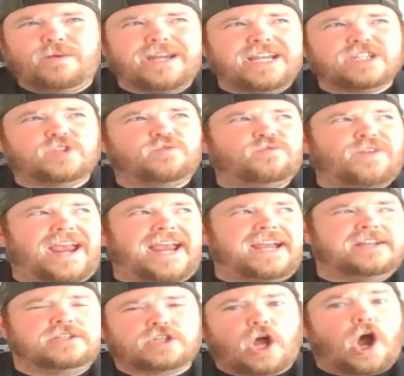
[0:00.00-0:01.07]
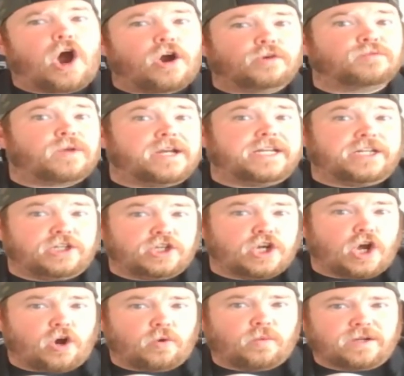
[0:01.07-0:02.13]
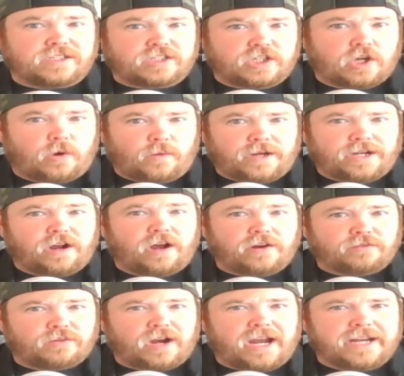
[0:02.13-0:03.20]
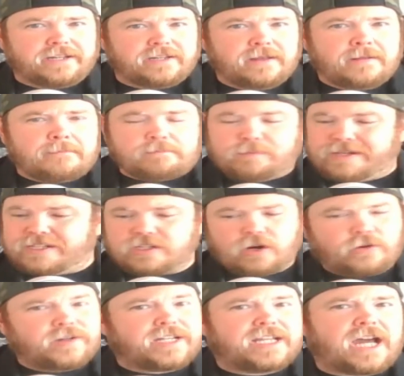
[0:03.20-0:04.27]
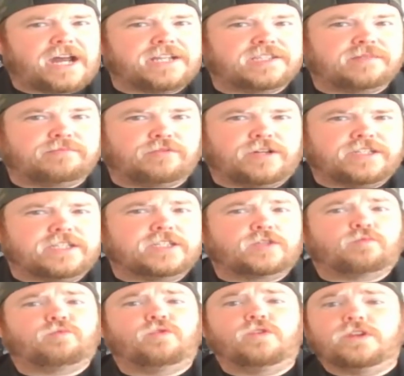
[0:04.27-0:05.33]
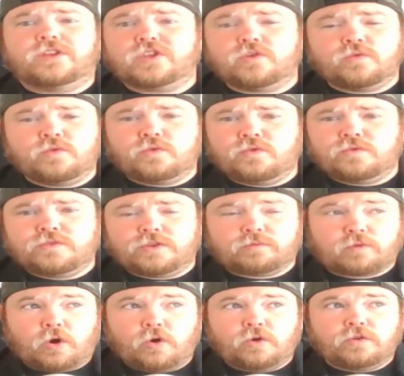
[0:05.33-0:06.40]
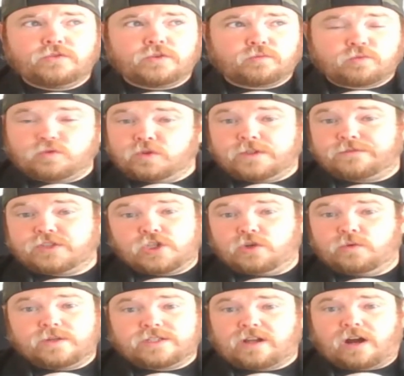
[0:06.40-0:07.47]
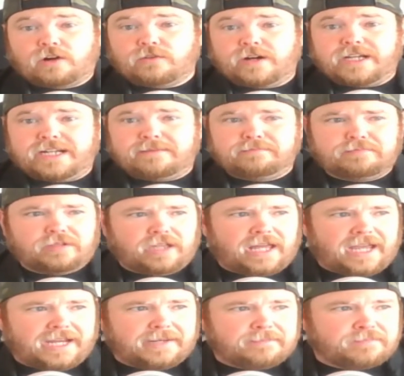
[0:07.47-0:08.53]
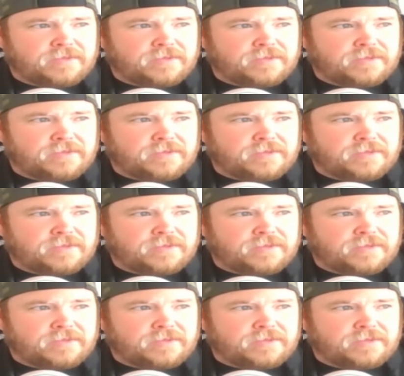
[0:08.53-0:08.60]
as fans already know what's going on, right? But he's already got his apprentice. The rule of two is already in play.